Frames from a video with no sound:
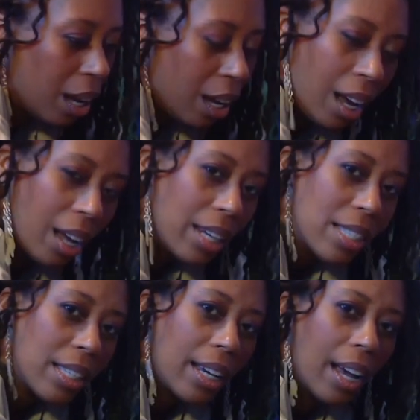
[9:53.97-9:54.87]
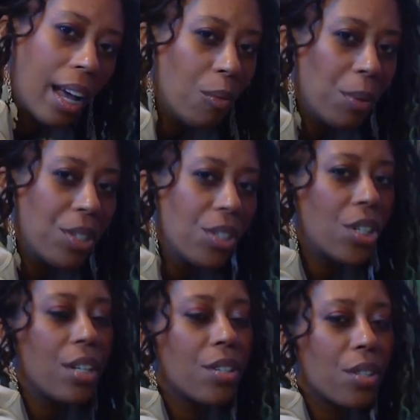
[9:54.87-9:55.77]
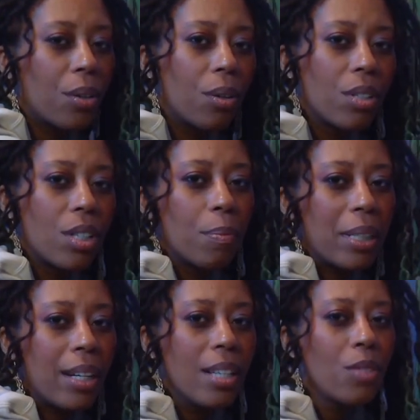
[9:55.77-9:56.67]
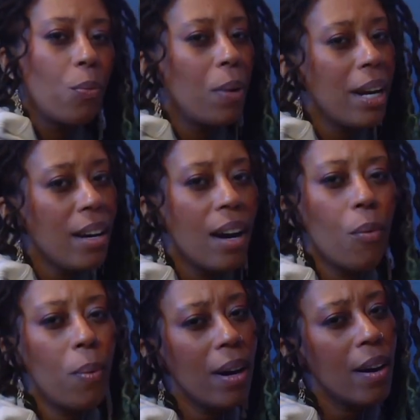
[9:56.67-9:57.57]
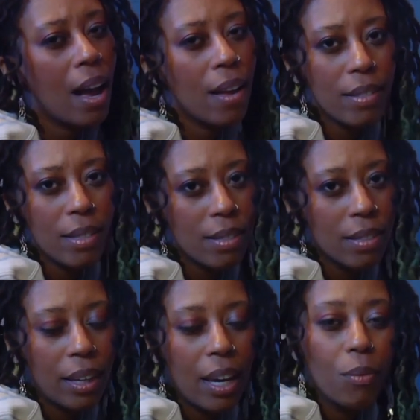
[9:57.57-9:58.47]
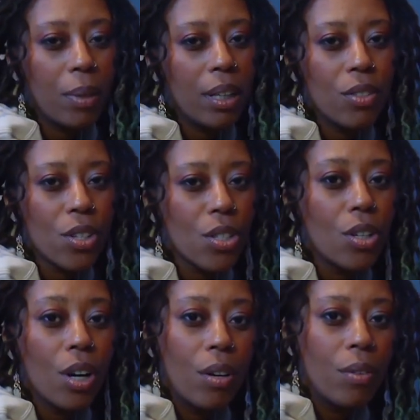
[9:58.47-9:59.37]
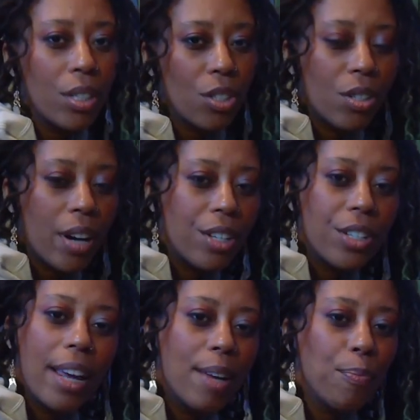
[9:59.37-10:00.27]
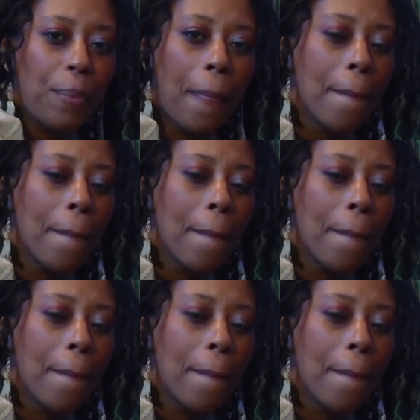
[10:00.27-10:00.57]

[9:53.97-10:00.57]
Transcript: honestly, we should change the culture because where else can we just go and stretch and